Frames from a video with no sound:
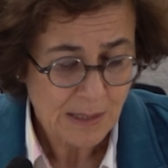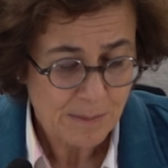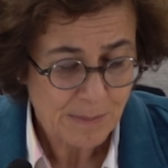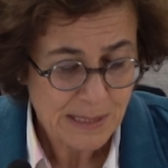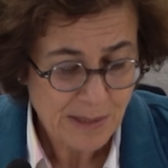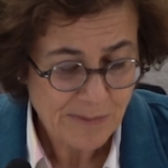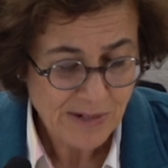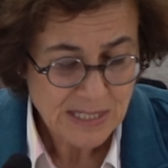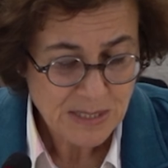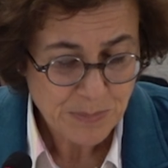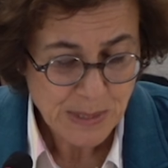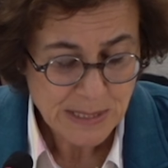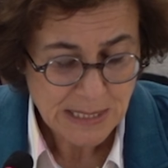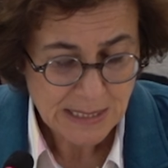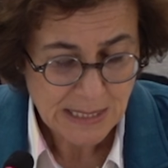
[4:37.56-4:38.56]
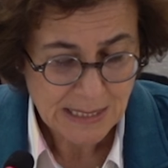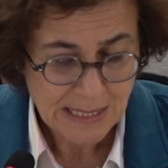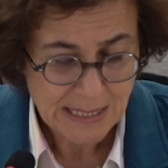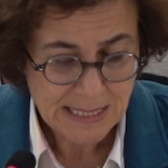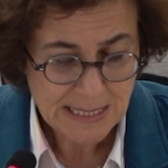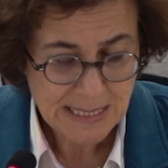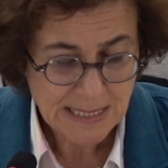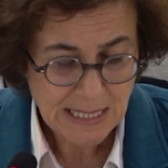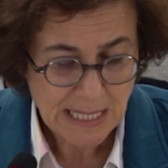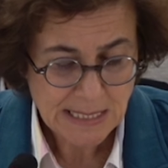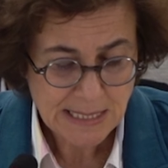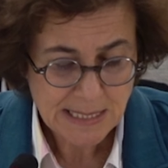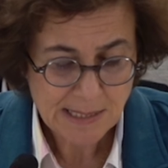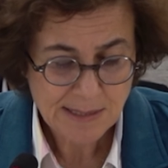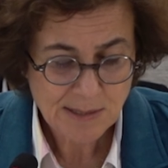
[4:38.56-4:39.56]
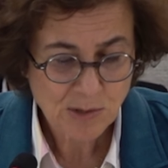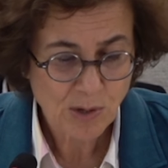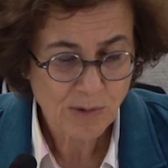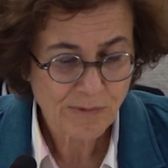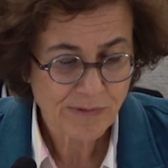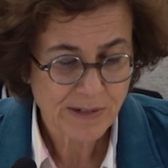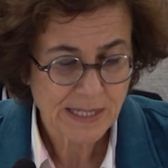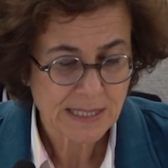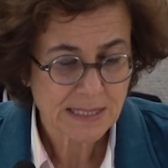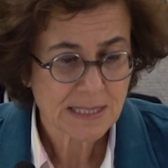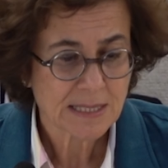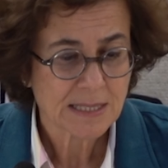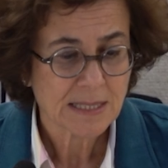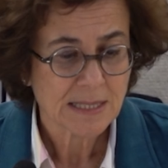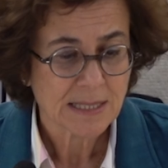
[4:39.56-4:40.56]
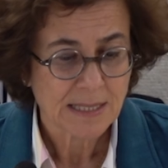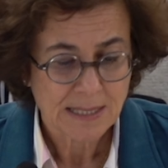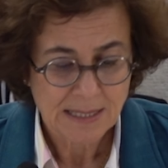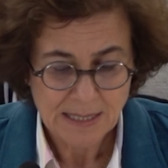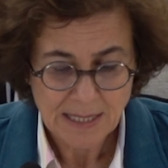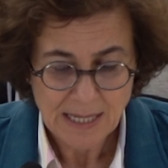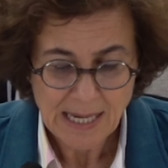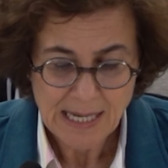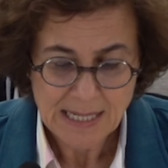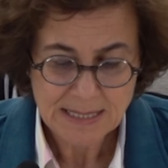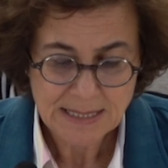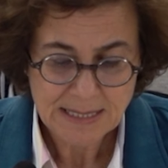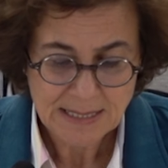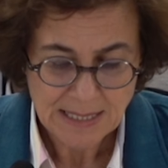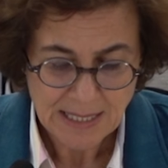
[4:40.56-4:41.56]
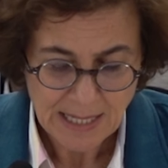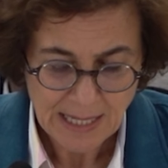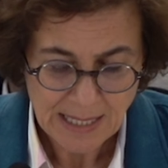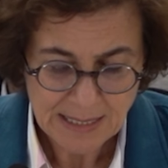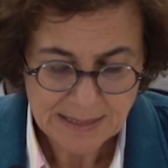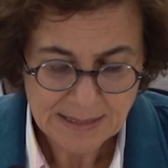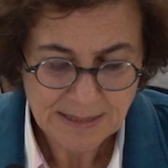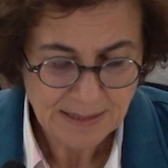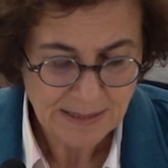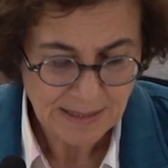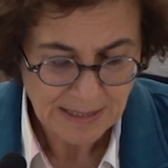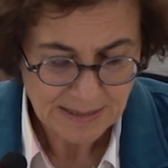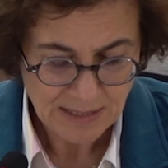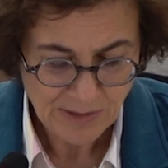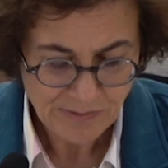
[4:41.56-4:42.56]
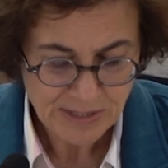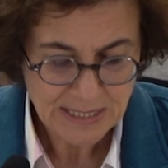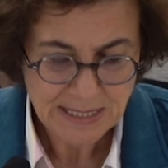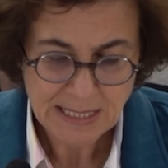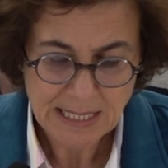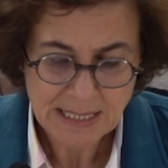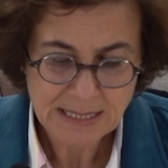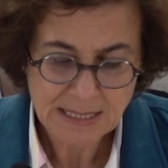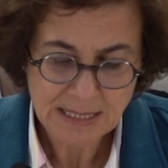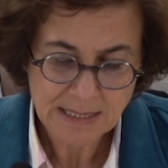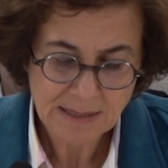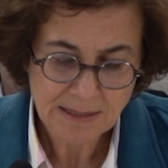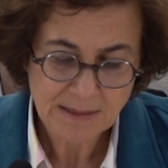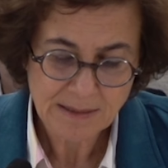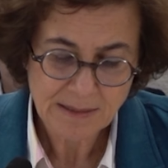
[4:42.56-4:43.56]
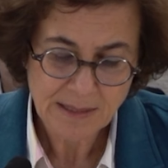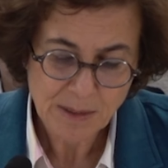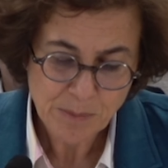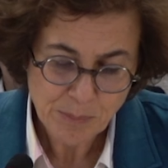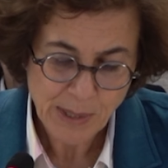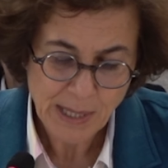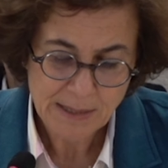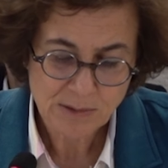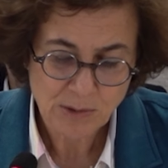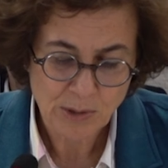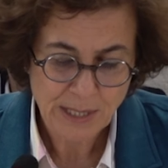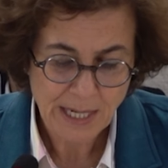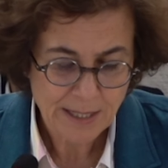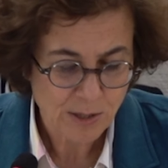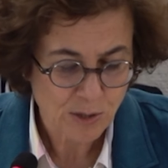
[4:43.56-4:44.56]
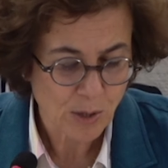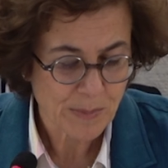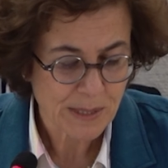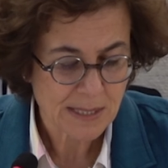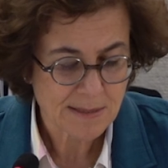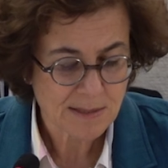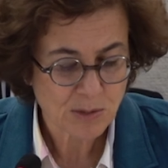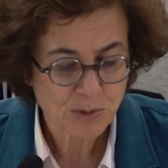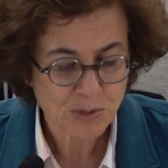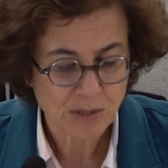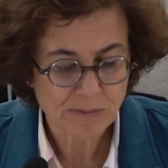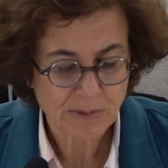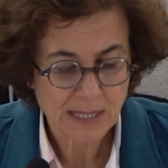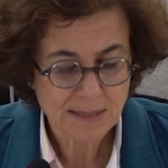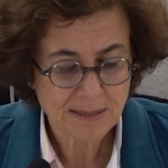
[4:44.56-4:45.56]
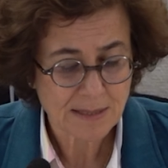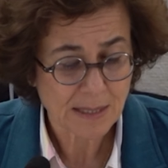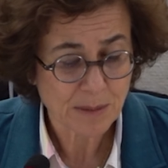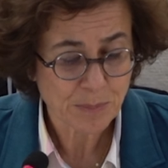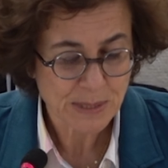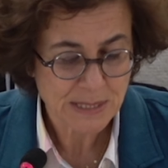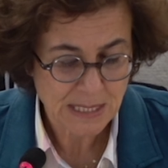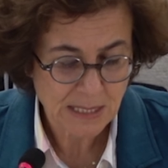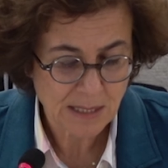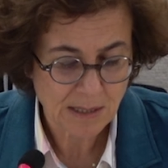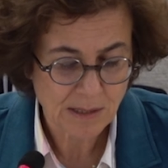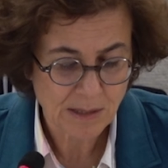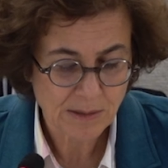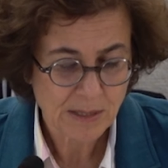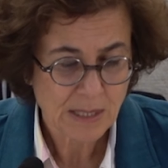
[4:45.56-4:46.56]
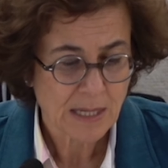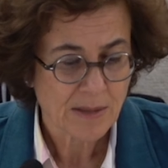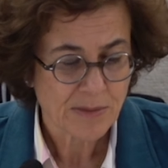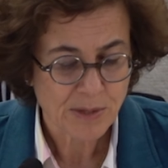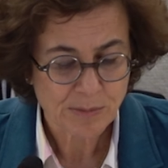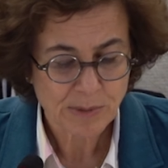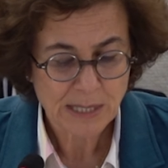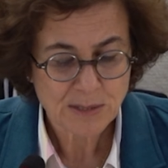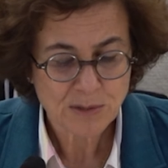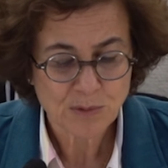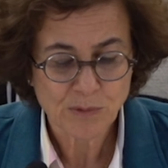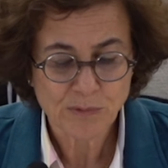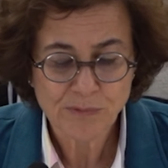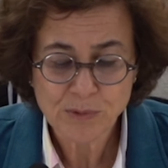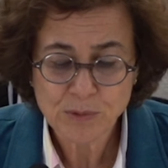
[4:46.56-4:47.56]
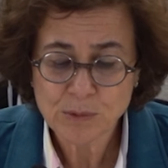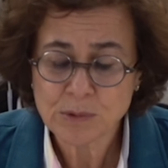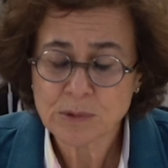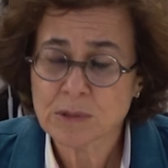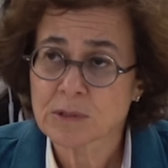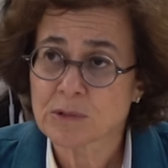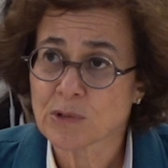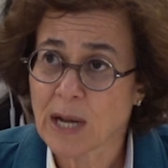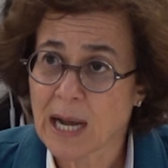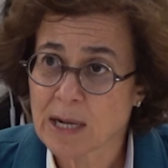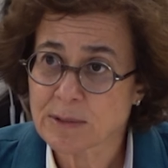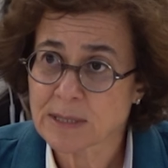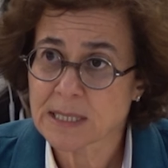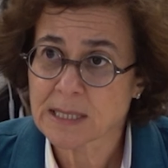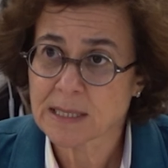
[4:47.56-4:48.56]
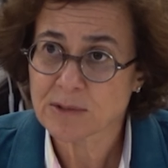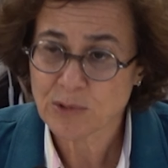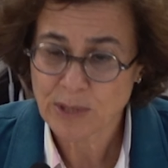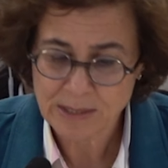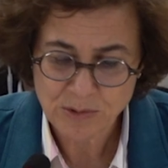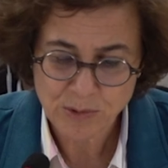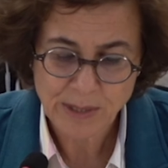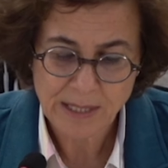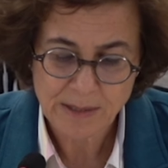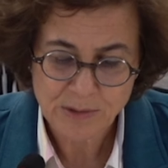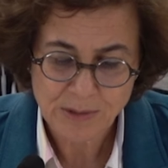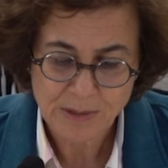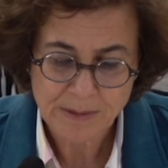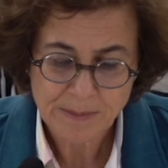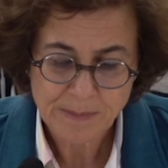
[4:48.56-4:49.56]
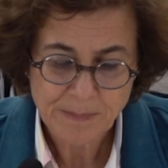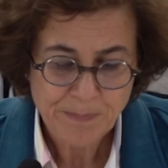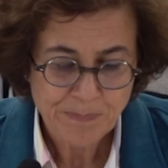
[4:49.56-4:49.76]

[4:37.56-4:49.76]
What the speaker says: Madam Vice President, this senseless conflict has had a devastating impact on economic and social rights, in particular, the rights to food, to housing, and to education.